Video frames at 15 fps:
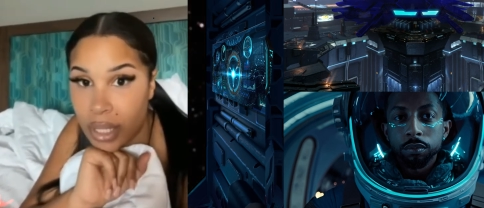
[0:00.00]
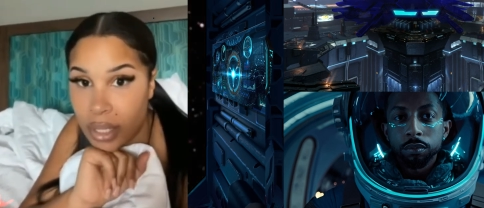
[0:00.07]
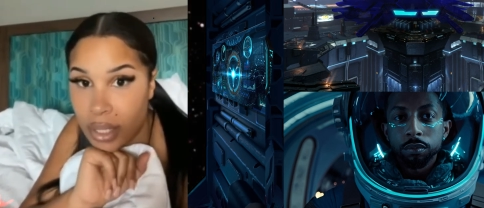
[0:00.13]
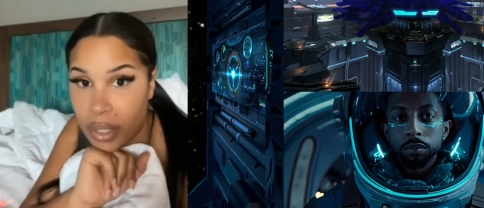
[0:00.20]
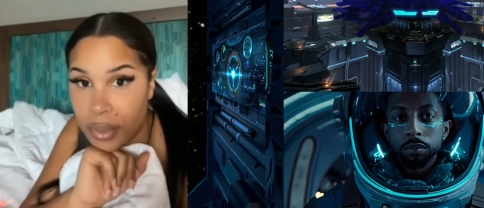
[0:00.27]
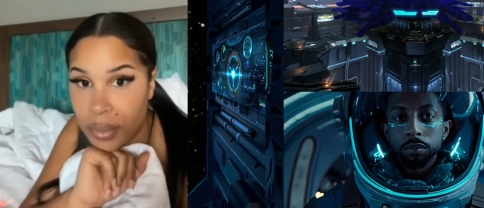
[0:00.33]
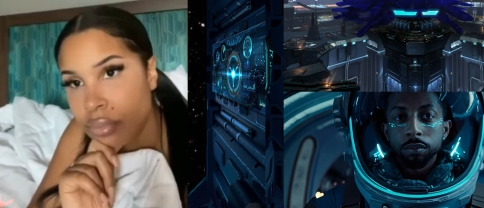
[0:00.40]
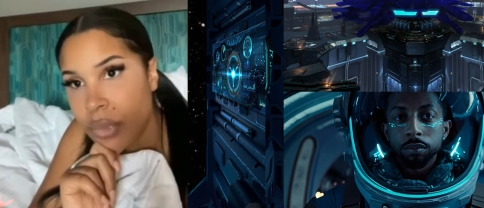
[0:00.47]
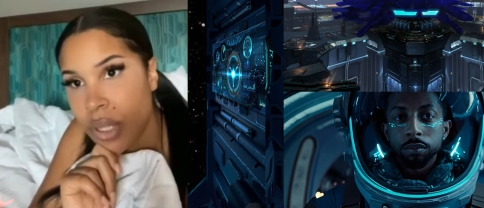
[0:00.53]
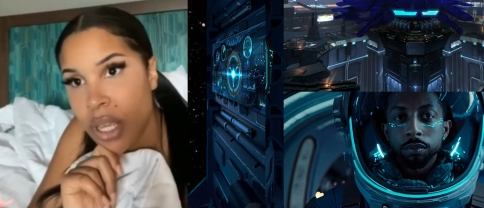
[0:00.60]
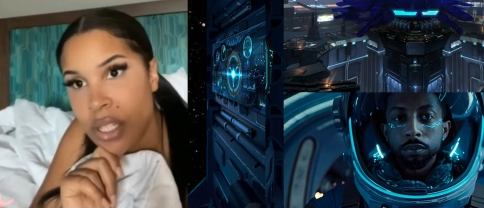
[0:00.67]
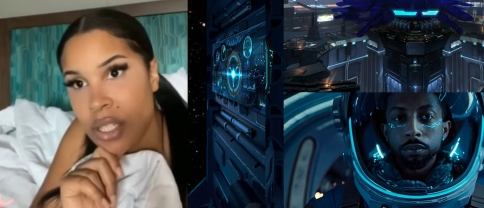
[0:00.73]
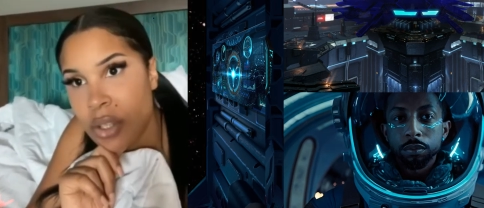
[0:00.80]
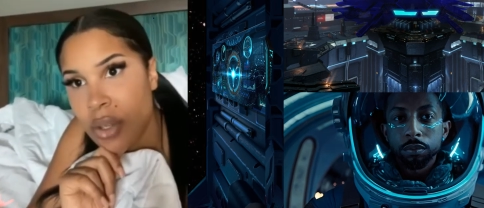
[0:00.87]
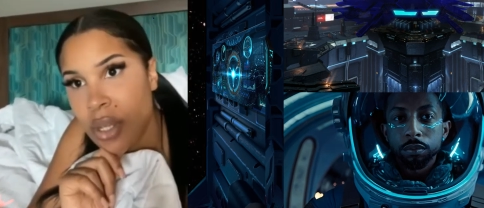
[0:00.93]
Speaker 1: if he felt the
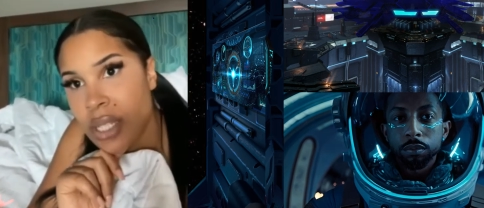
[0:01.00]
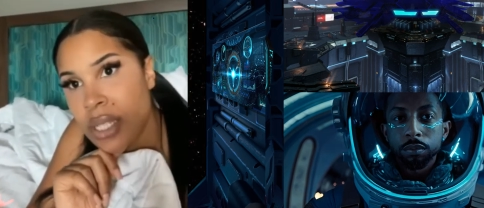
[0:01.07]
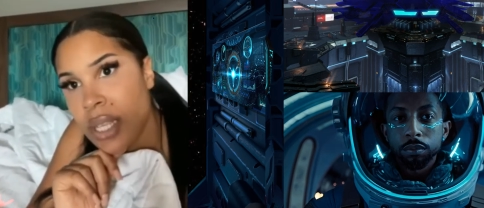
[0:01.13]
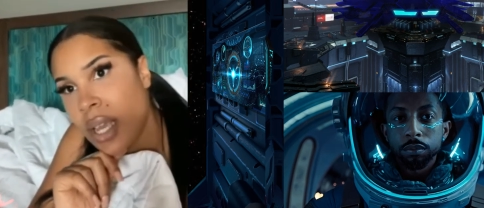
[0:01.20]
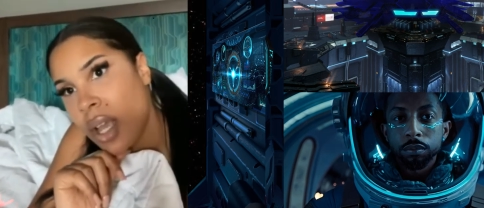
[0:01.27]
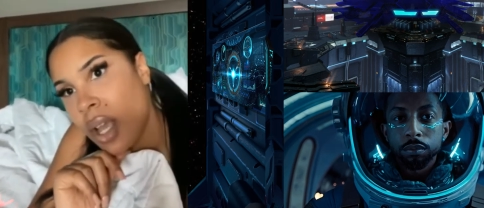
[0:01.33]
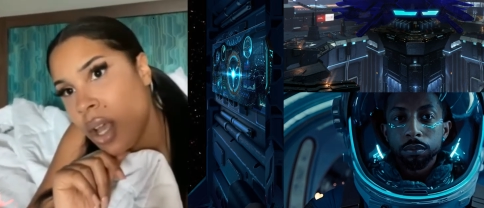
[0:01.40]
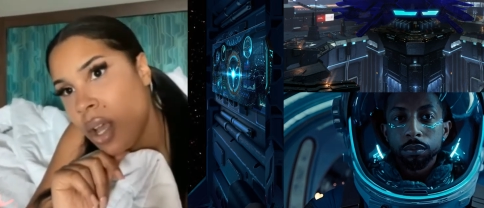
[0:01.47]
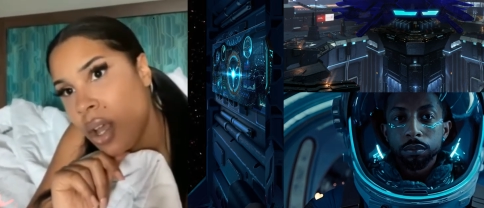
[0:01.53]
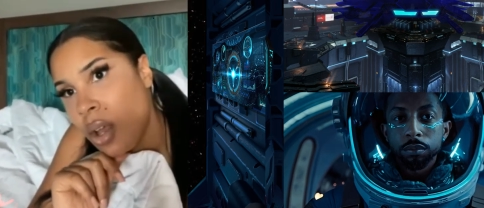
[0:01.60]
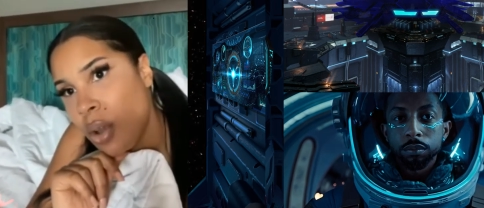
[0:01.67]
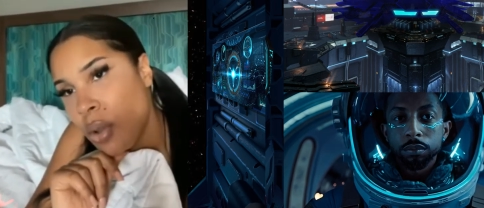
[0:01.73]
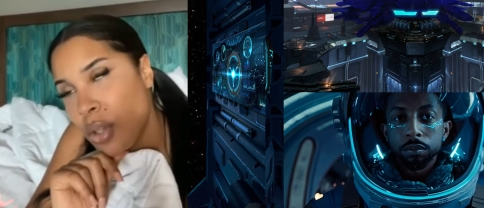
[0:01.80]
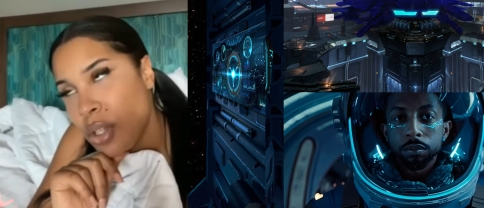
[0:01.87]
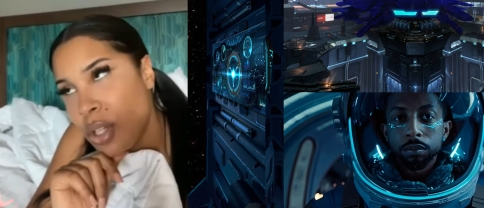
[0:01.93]
need to bring that up through the
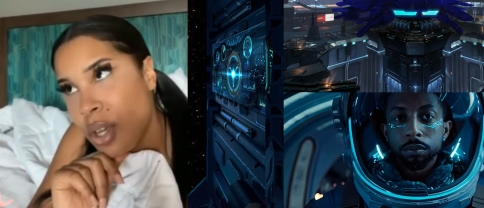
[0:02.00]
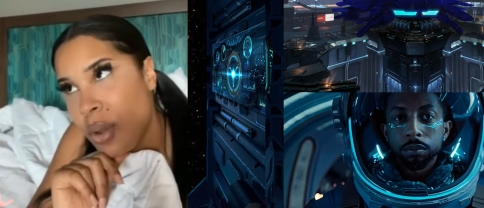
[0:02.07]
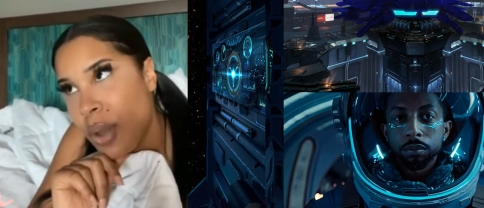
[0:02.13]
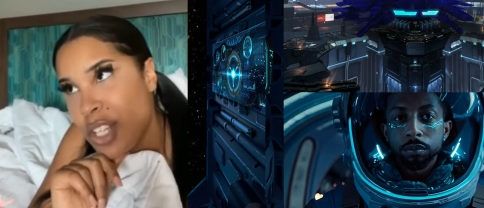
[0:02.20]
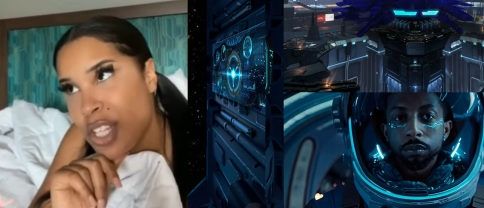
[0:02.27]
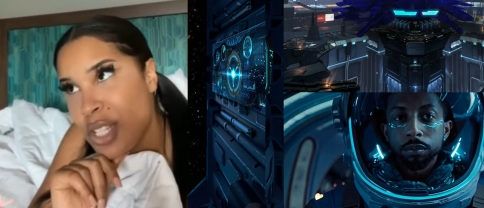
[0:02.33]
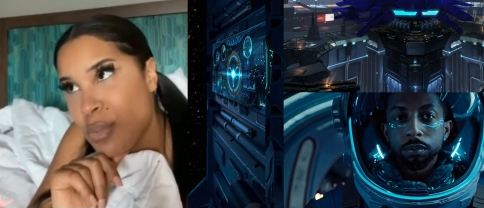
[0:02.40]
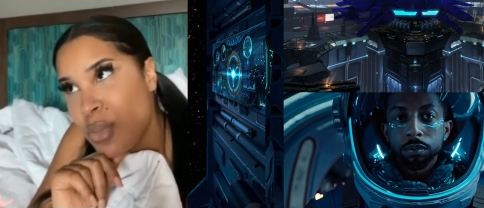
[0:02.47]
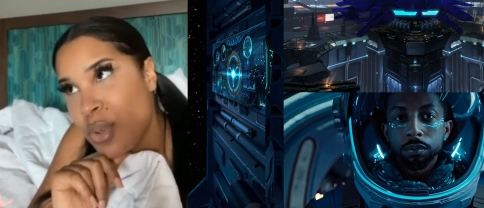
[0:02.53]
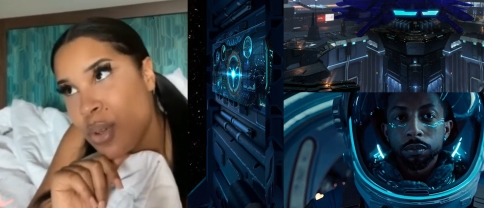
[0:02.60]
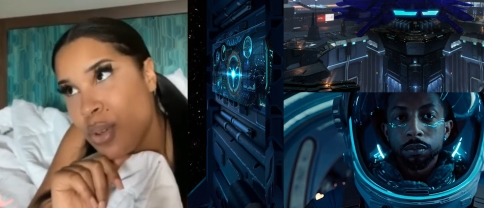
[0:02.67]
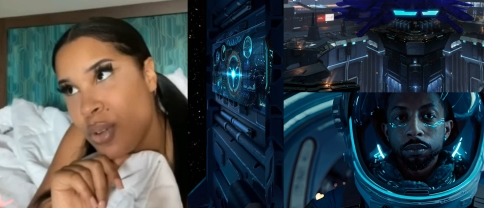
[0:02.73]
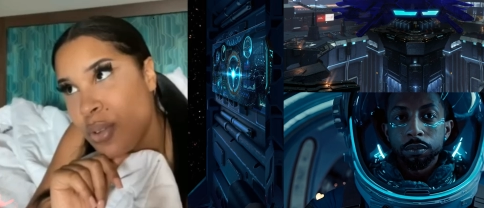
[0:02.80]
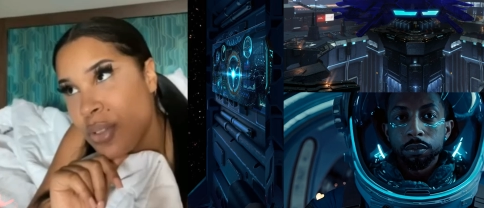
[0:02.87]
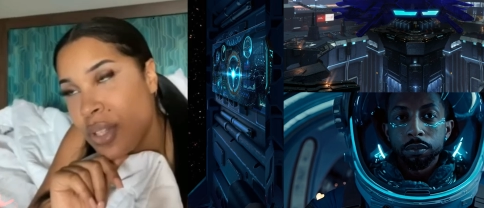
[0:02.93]
course of the
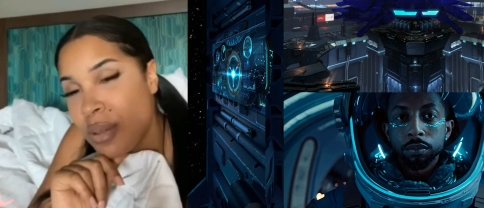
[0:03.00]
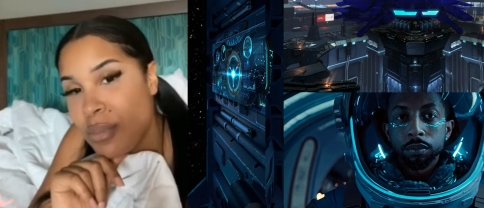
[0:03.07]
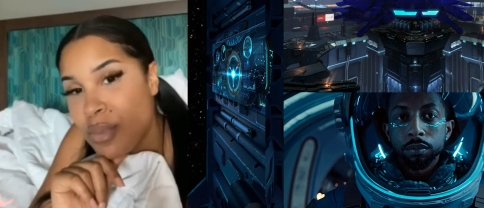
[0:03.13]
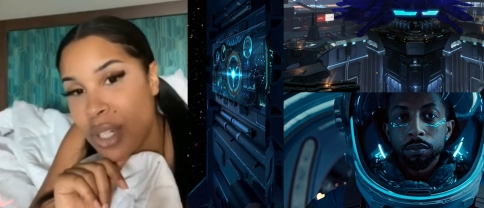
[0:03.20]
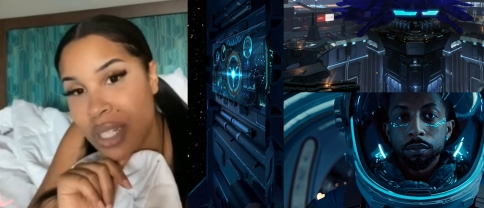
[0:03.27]
conversation